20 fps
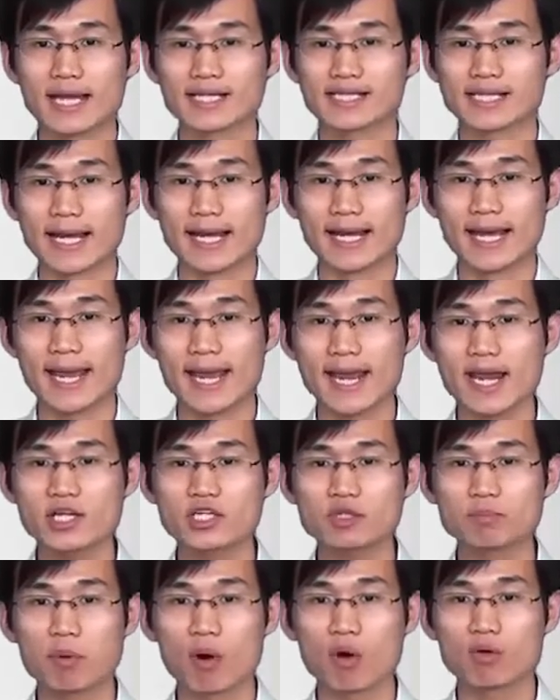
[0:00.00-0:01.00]
as an
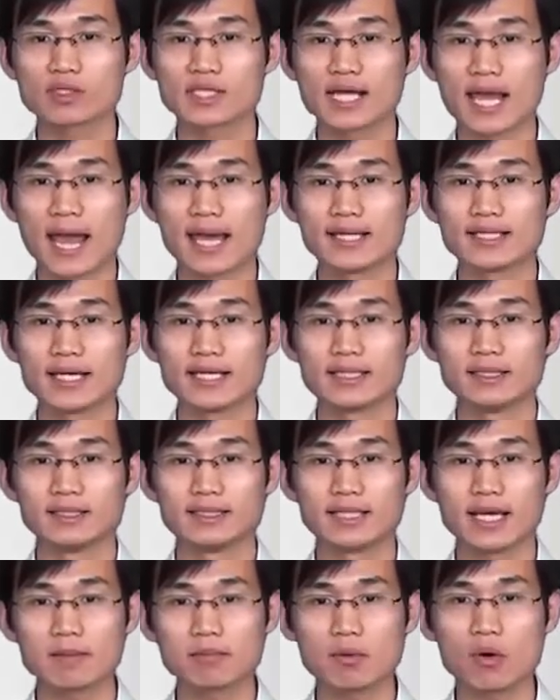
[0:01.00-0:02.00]
8 port and
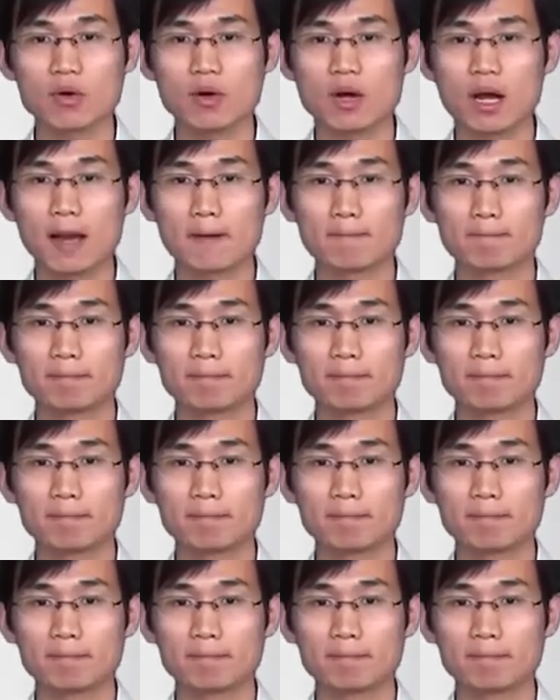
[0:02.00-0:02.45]
enable